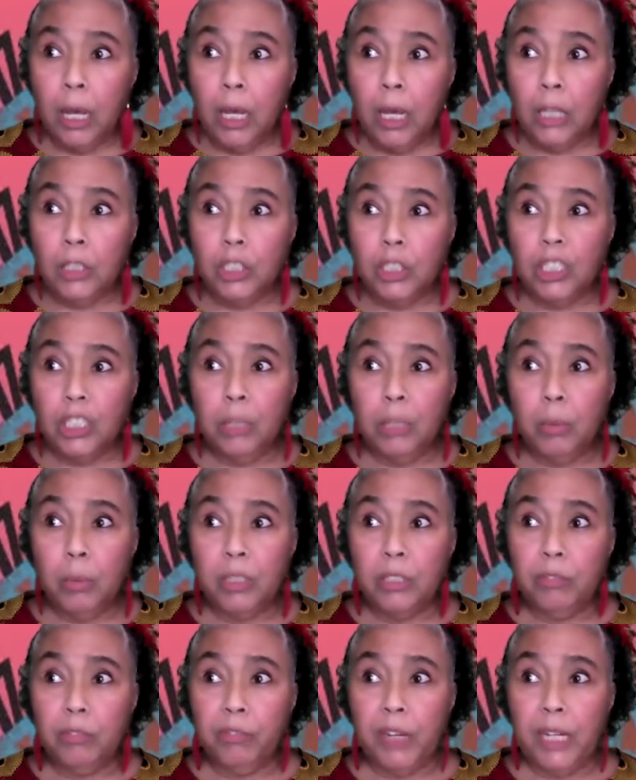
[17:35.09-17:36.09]
and she
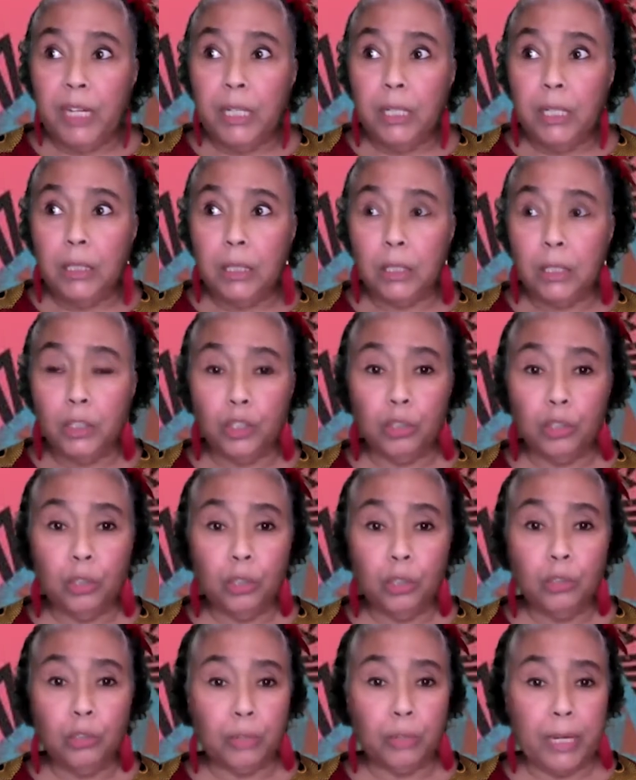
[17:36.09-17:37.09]
was feeding the
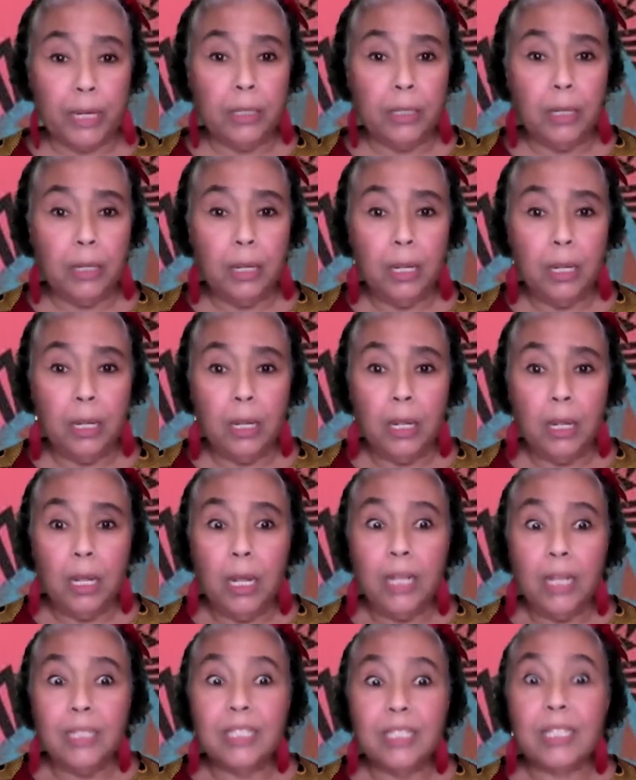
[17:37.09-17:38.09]
children
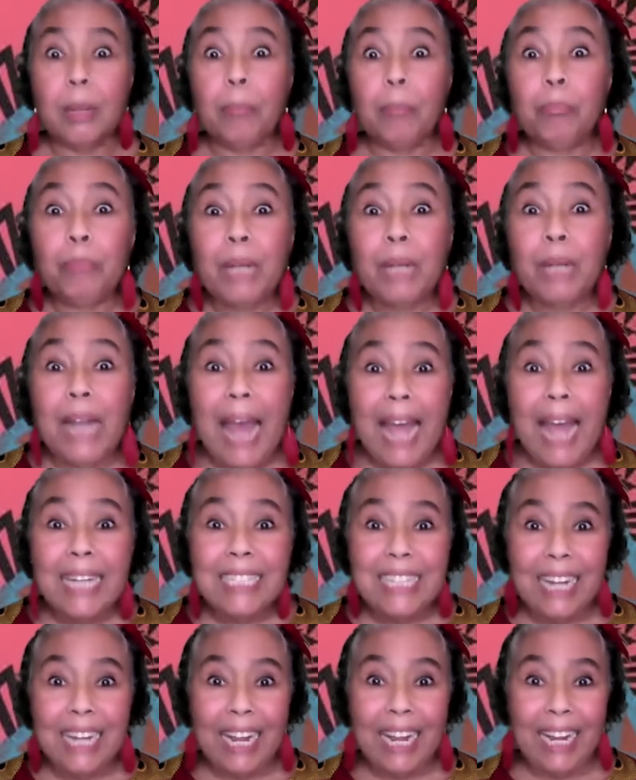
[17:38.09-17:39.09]
some
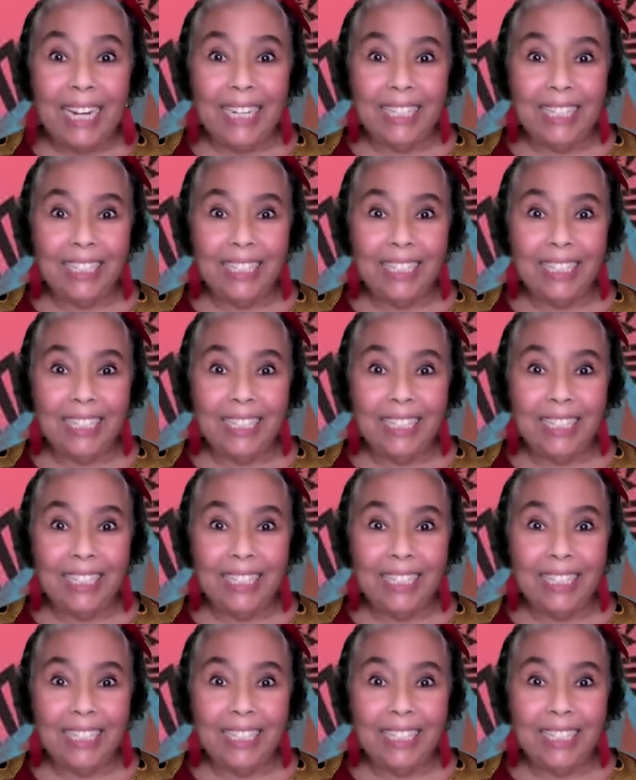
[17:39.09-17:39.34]
plantain,